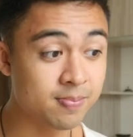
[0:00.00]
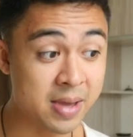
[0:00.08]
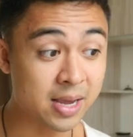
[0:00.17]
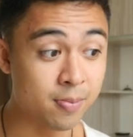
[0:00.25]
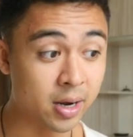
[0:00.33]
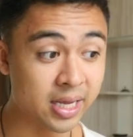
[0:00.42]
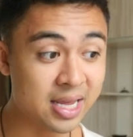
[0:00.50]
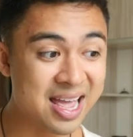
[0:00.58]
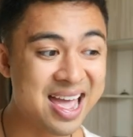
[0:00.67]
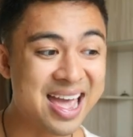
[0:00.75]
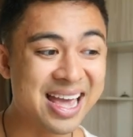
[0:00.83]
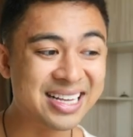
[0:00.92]
make money
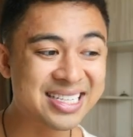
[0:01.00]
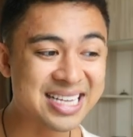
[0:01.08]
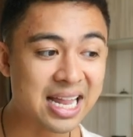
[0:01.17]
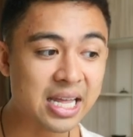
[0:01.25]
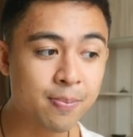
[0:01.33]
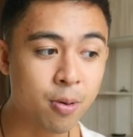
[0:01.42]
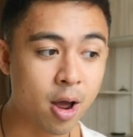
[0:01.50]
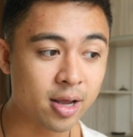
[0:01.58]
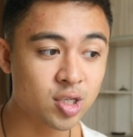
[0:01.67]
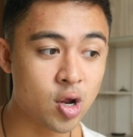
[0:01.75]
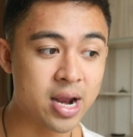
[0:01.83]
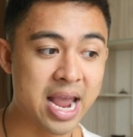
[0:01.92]
is selling
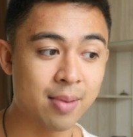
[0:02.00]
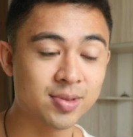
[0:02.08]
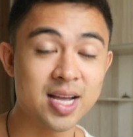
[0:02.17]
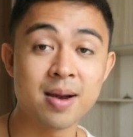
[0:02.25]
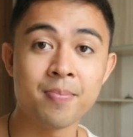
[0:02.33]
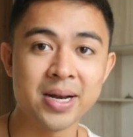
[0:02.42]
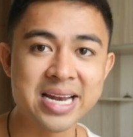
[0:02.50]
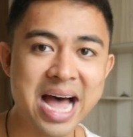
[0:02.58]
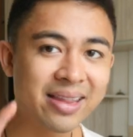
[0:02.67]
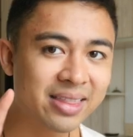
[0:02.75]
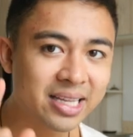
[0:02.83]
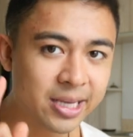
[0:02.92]
products on Amazon, but
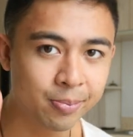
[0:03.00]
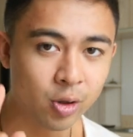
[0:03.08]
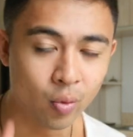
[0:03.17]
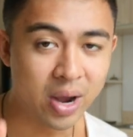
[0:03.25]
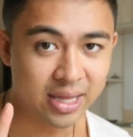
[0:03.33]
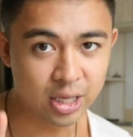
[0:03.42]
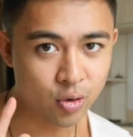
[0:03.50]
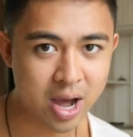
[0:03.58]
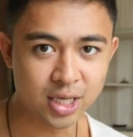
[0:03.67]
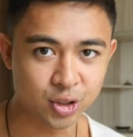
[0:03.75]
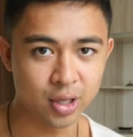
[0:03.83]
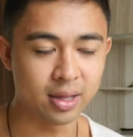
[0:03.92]
not the typical way that you
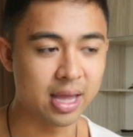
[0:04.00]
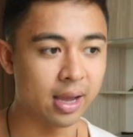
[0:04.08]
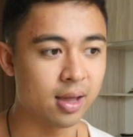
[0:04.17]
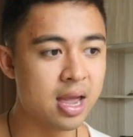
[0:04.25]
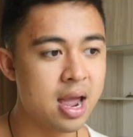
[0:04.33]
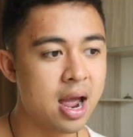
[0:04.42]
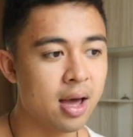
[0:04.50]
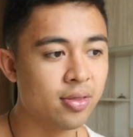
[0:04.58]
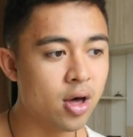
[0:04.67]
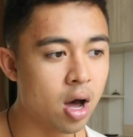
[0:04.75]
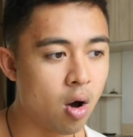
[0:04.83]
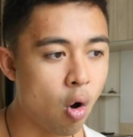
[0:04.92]
actually think.
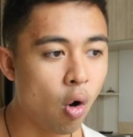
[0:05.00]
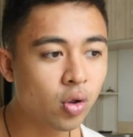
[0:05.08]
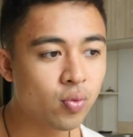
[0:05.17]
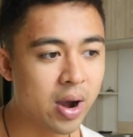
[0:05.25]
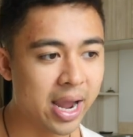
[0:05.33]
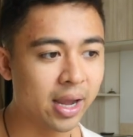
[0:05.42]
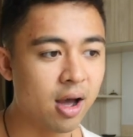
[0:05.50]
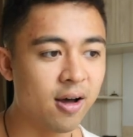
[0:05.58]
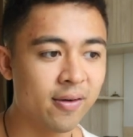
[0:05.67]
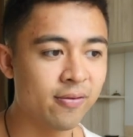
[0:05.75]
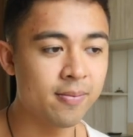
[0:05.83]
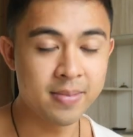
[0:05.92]
The old way
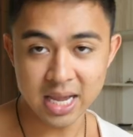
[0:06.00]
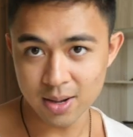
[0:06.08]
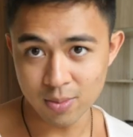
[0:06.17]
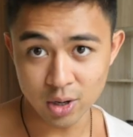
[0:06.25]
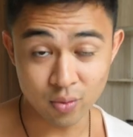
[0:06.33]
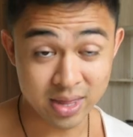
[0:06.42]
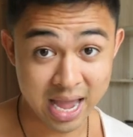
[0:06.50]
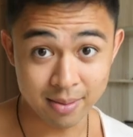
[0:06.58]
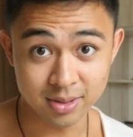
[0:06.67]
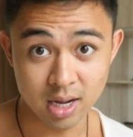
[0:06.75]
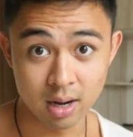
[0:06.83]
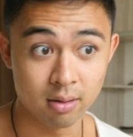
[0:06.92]
of making money with
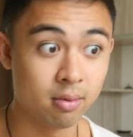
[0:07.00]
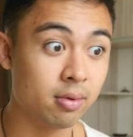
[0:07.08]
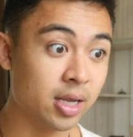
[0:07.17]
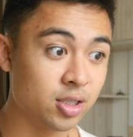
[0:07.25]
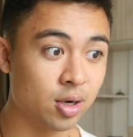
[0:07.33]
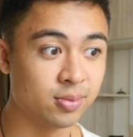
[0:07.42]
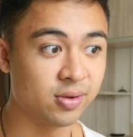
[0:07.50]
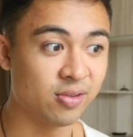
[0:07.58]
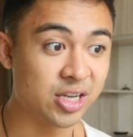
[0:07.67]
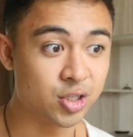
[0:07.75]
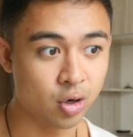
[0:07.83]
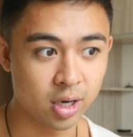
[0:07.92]
Amazon in terms of
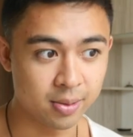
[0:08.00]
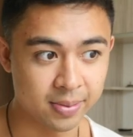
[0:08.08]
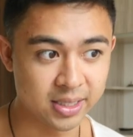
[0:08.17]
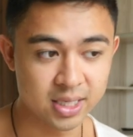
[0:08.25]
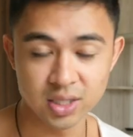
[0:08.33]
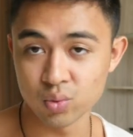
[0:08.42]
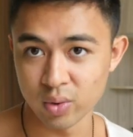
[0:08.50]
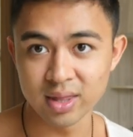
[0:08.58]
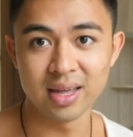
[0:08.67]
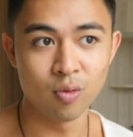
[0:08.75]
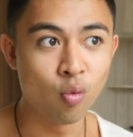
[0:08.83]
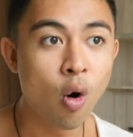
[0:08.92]
like starting a business
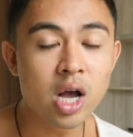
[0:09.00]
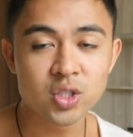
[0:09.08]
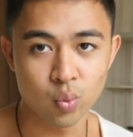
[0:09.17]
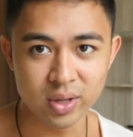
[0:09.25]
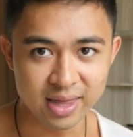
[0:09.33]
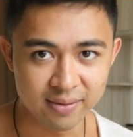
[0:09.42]
with was with